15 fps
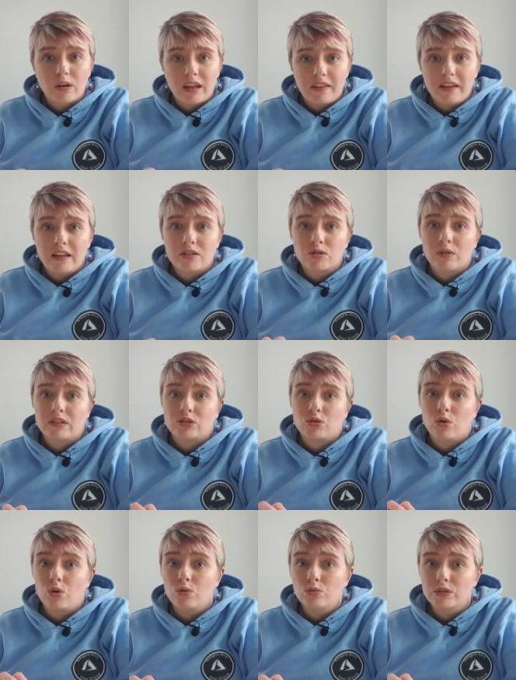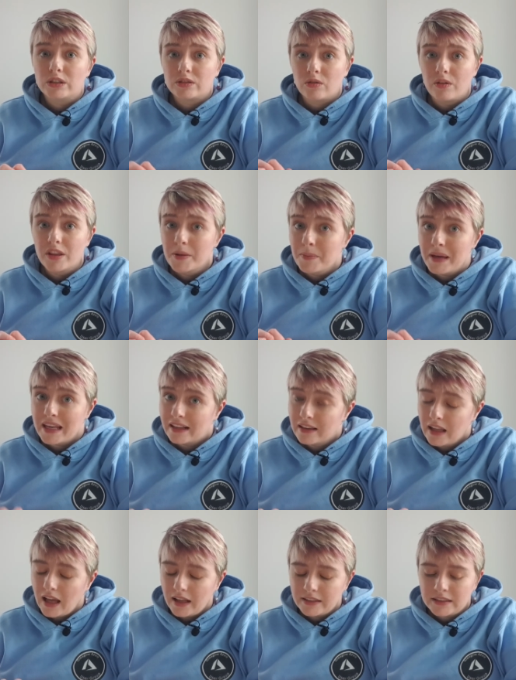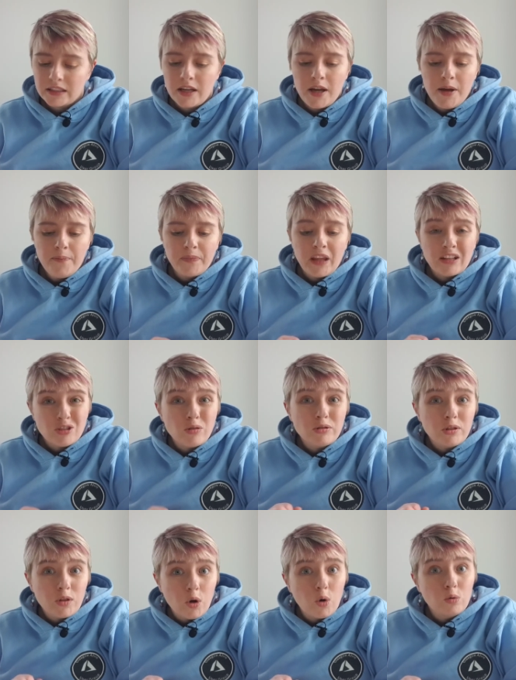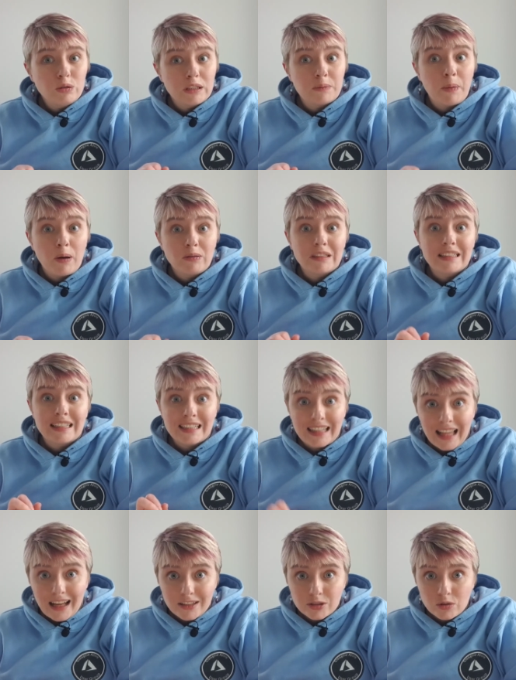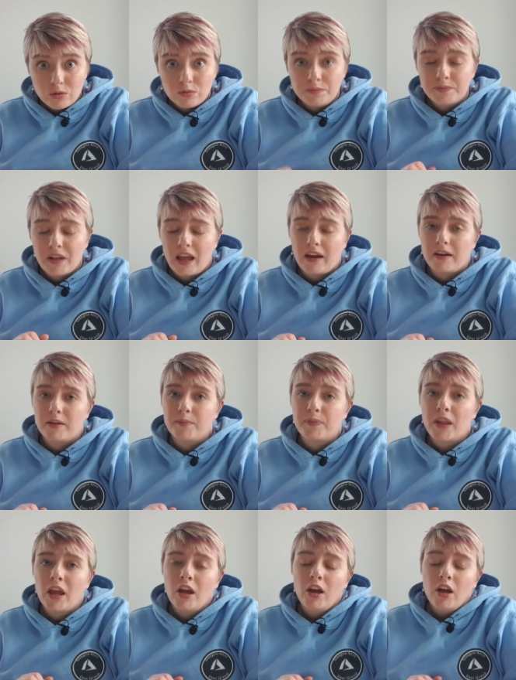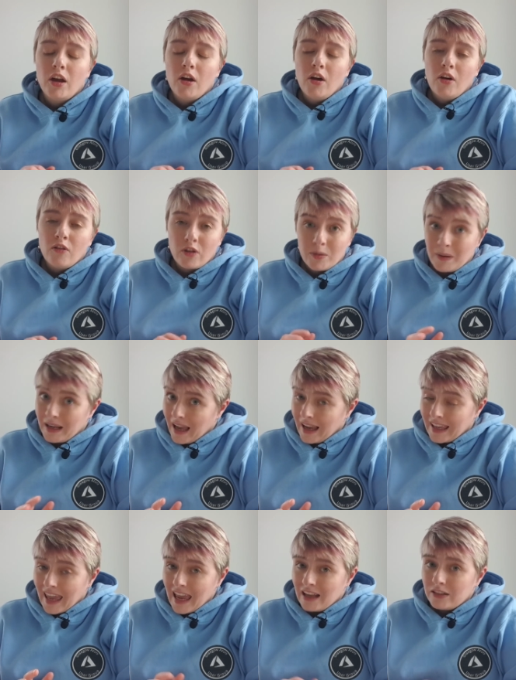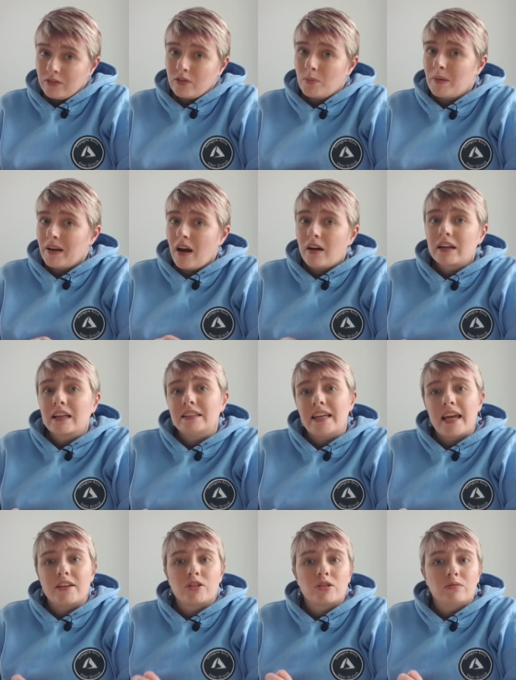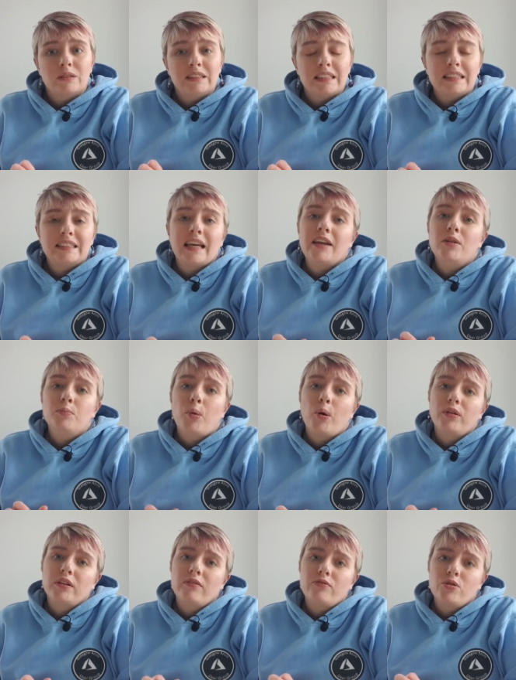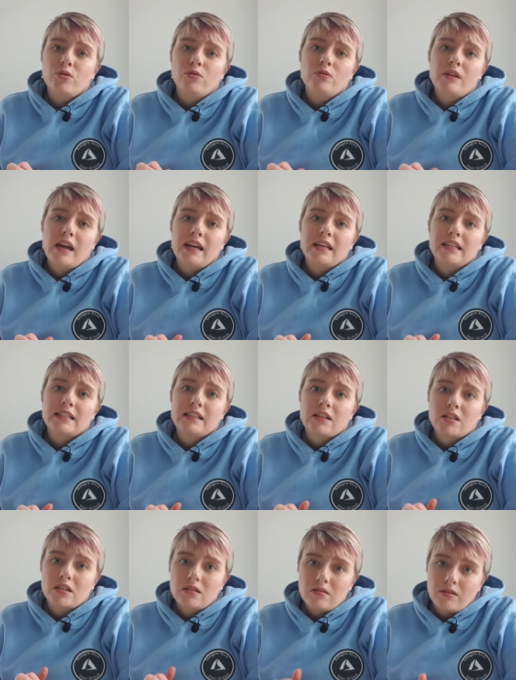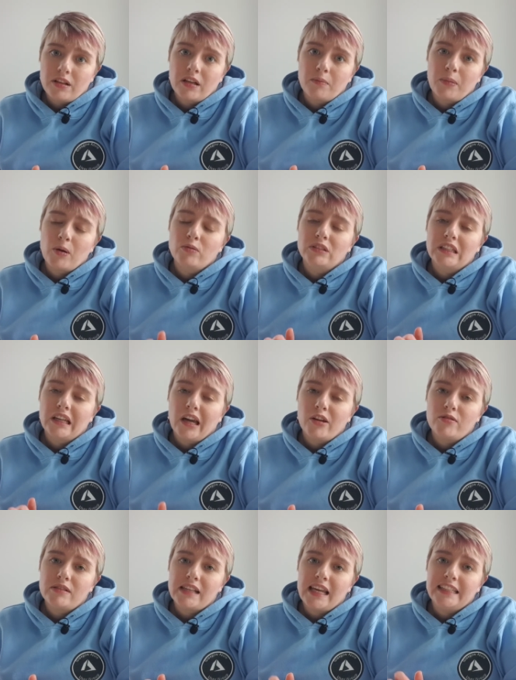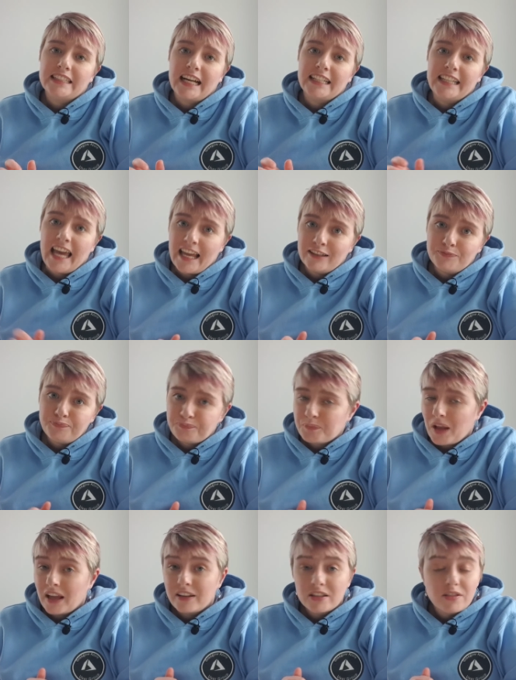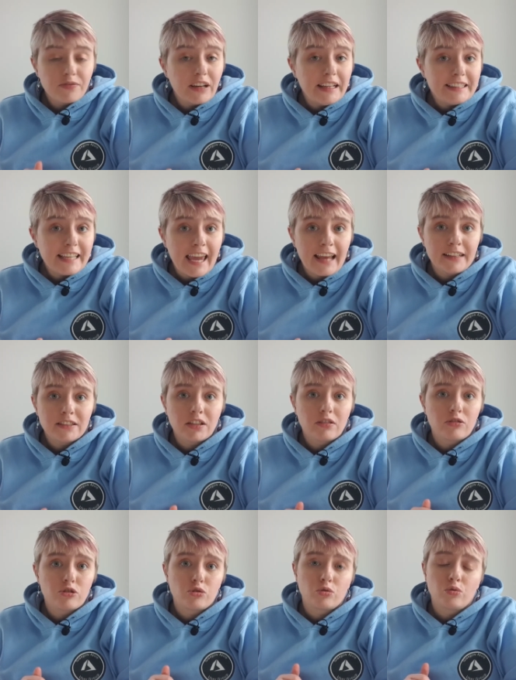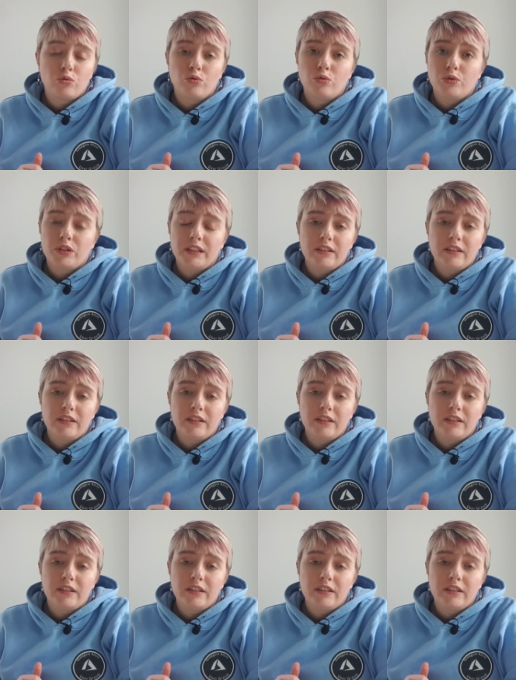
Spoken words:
Cathedral is the oldest on the mainland. It's also the oldest building in Glasgow. From an architectural and design point of view, it's a stunning building outside and in, and it's free to enter, so